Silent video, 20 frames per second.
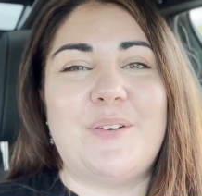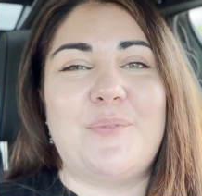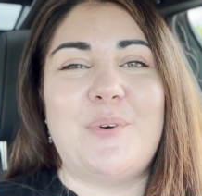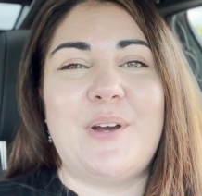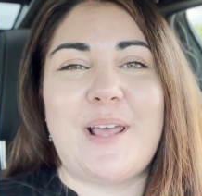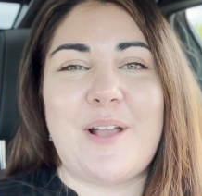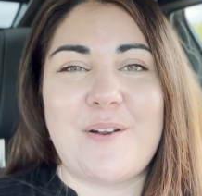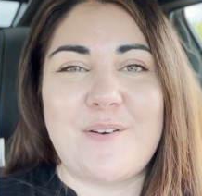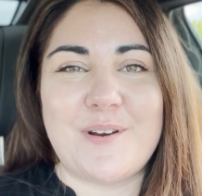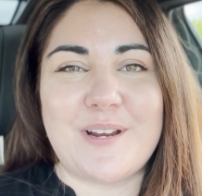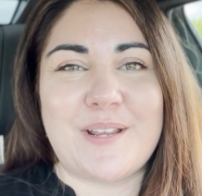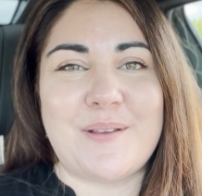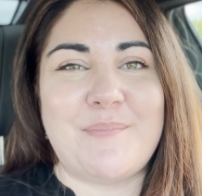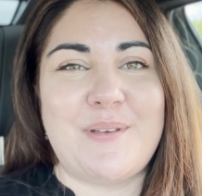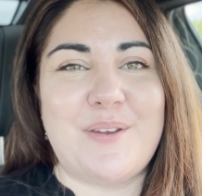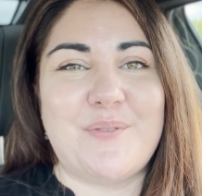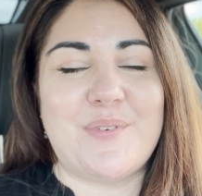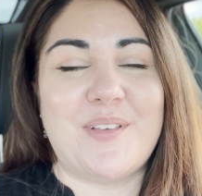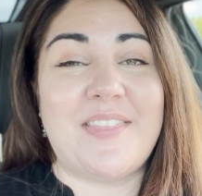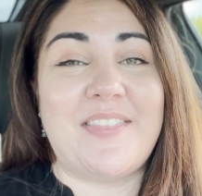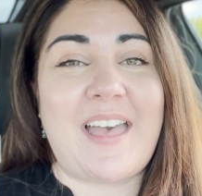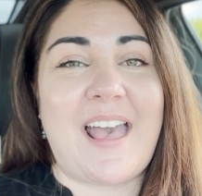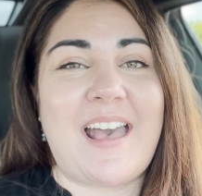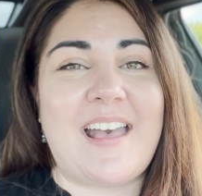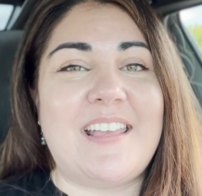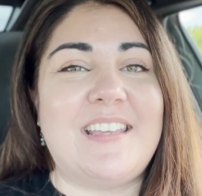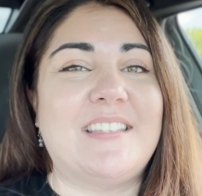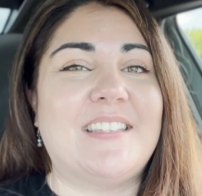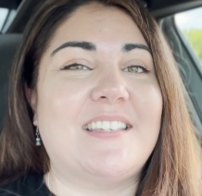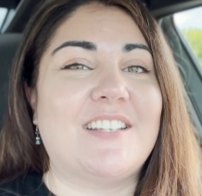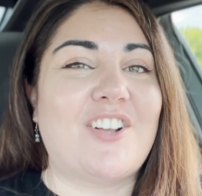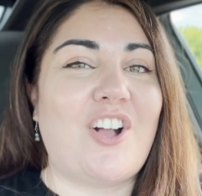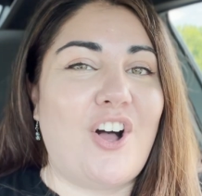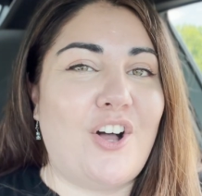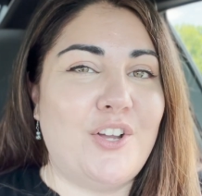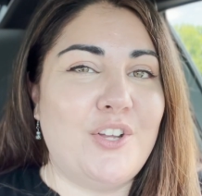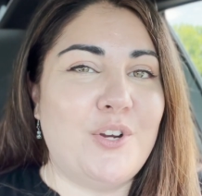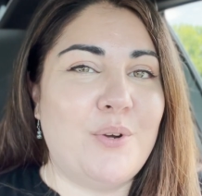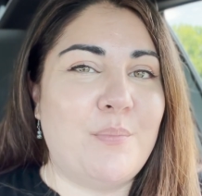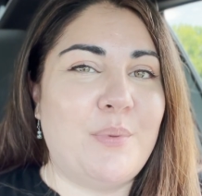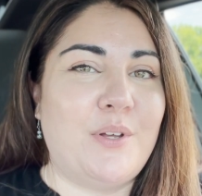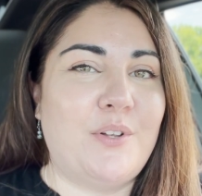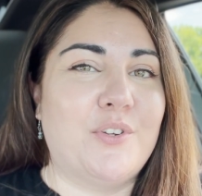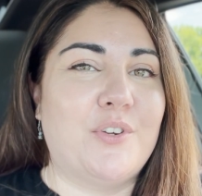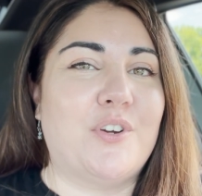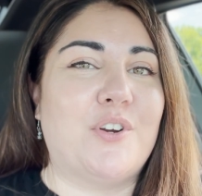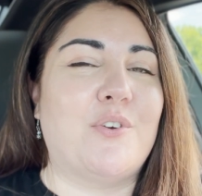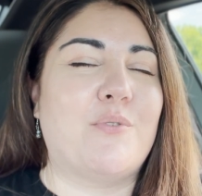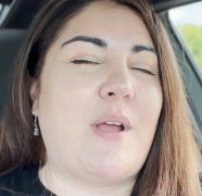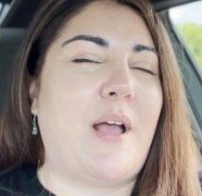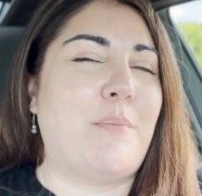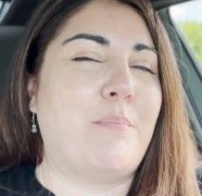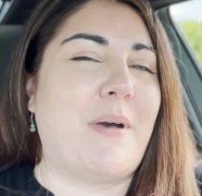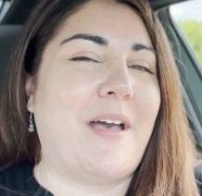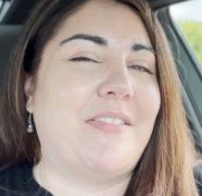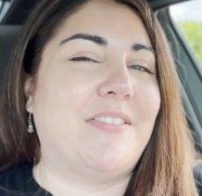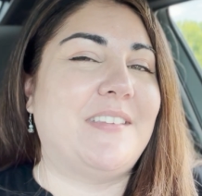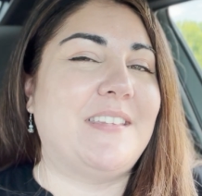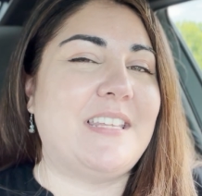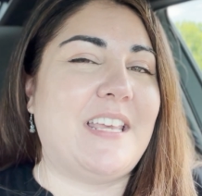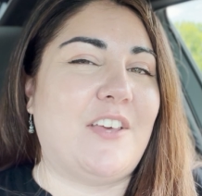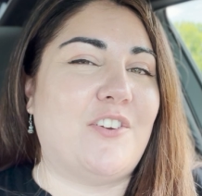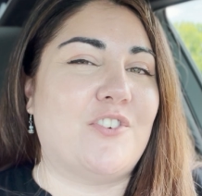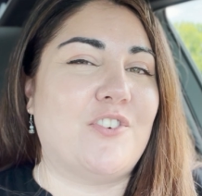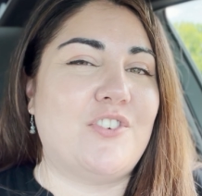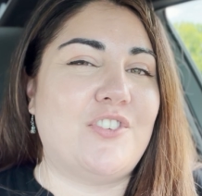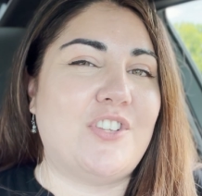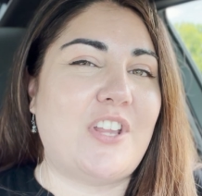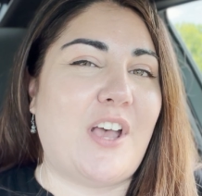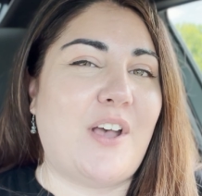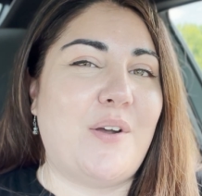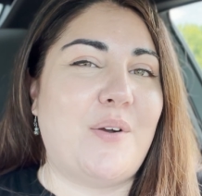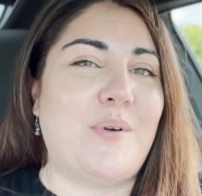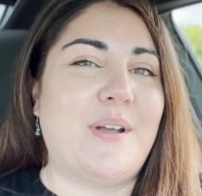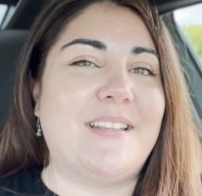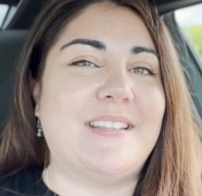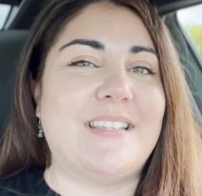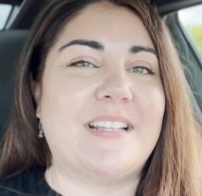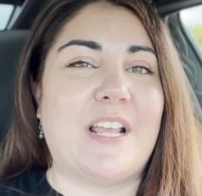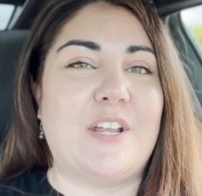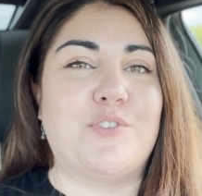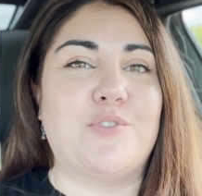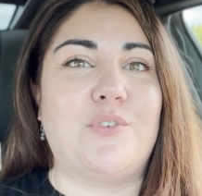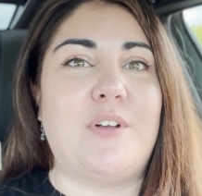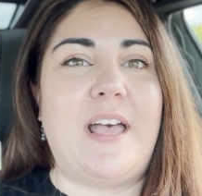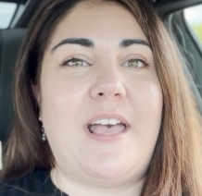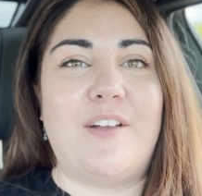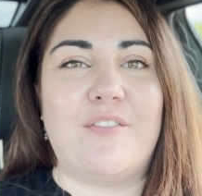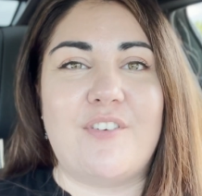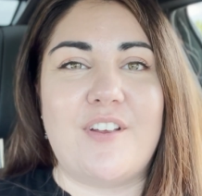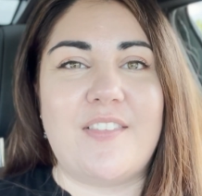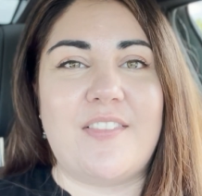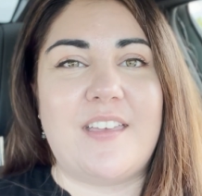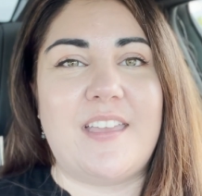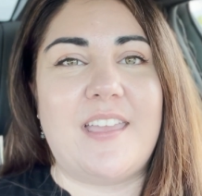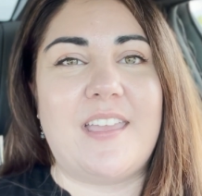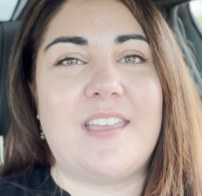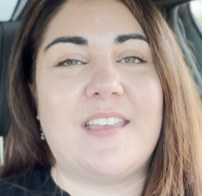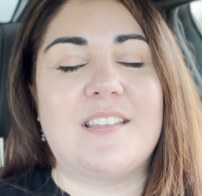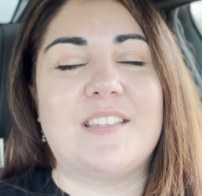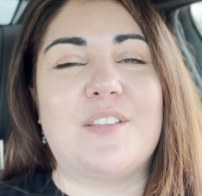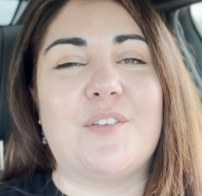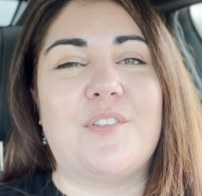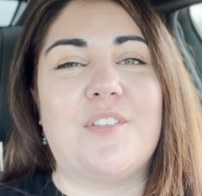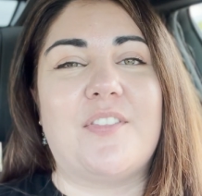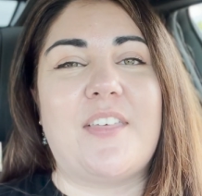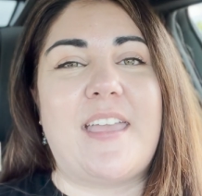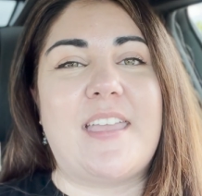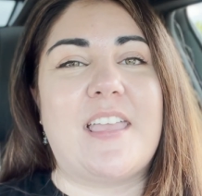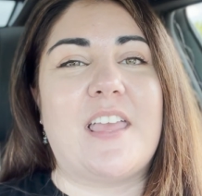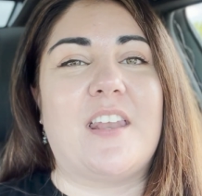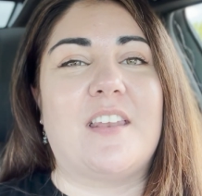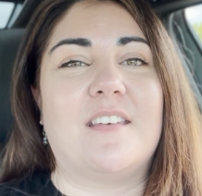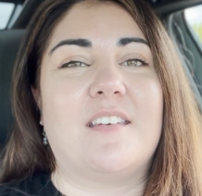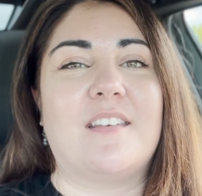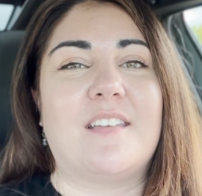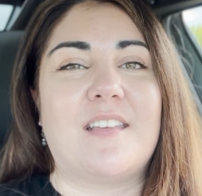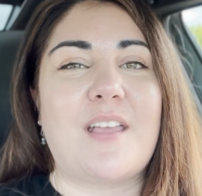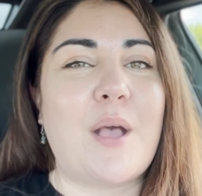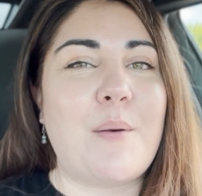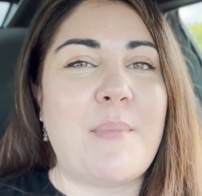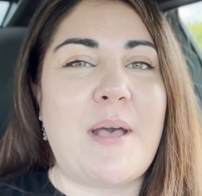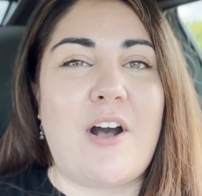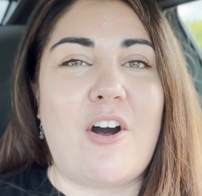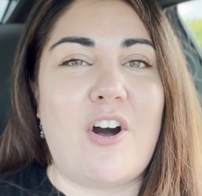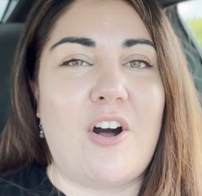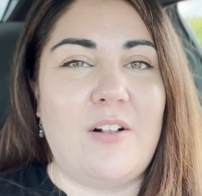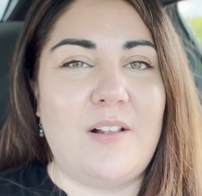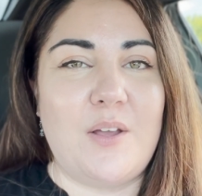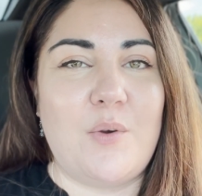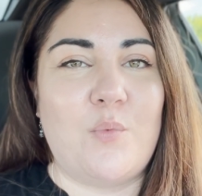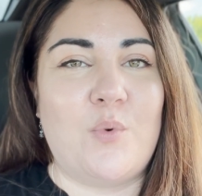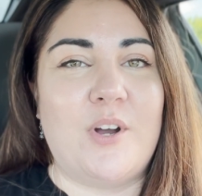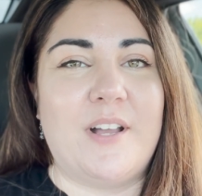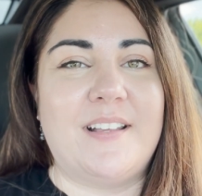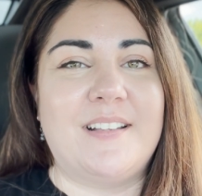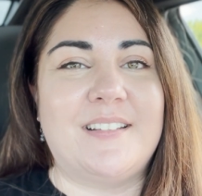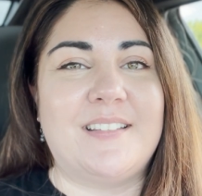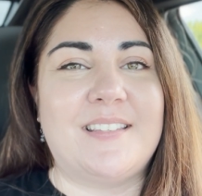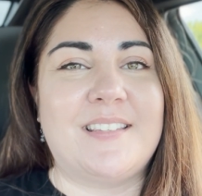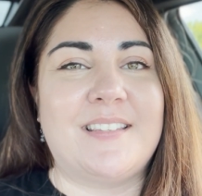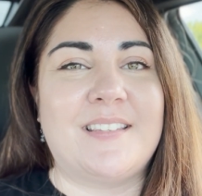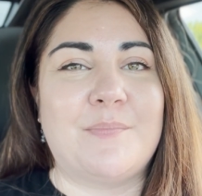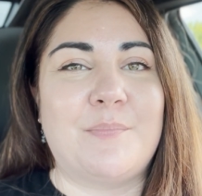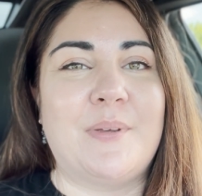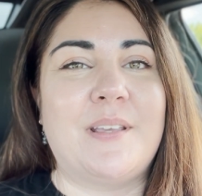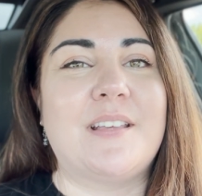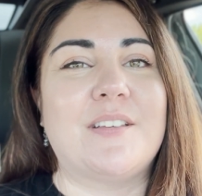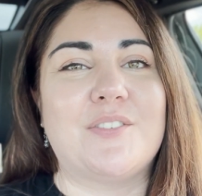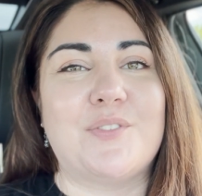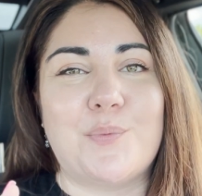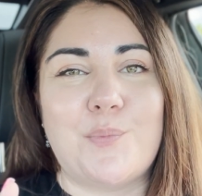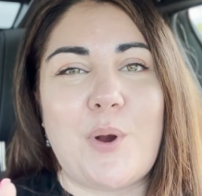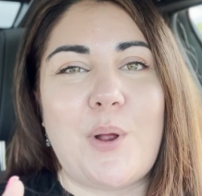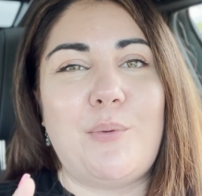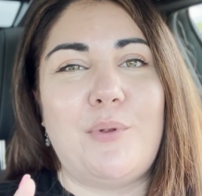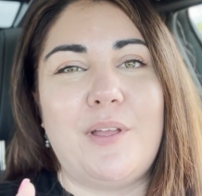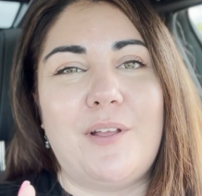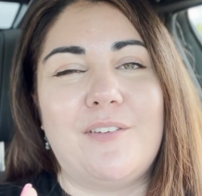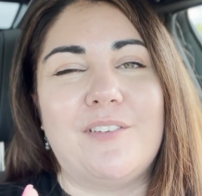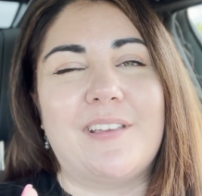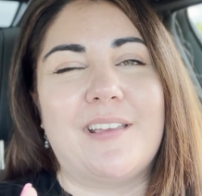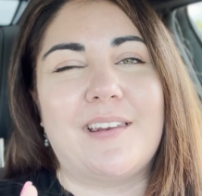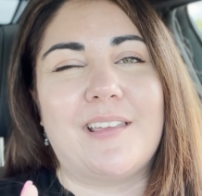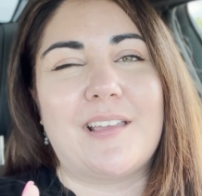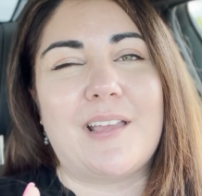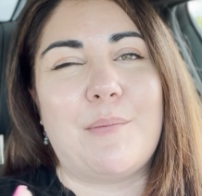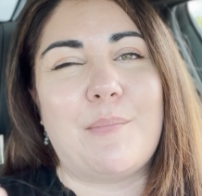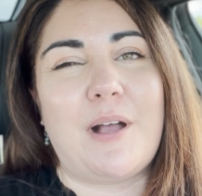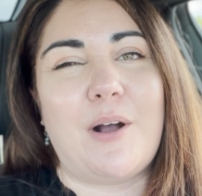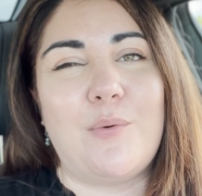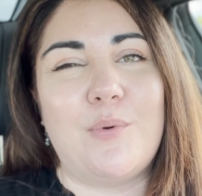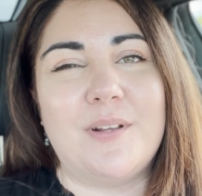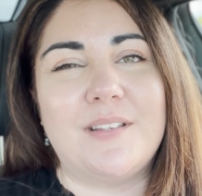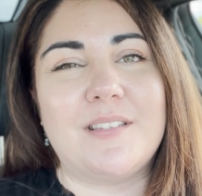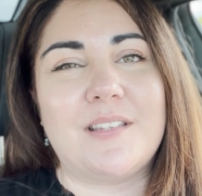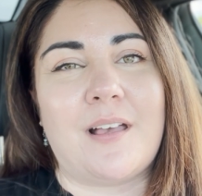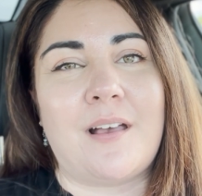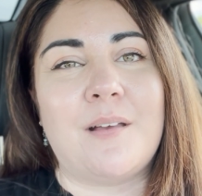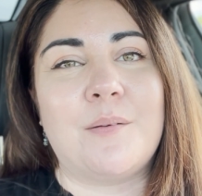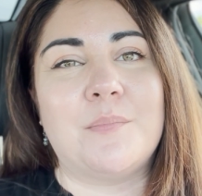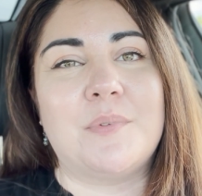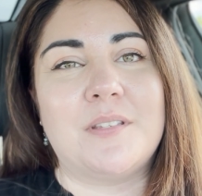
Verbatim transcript: What I recommend with that is to call your builder around month 10 or so and schedule everything so that they can come out all at once, because they're probably only going to come out one time.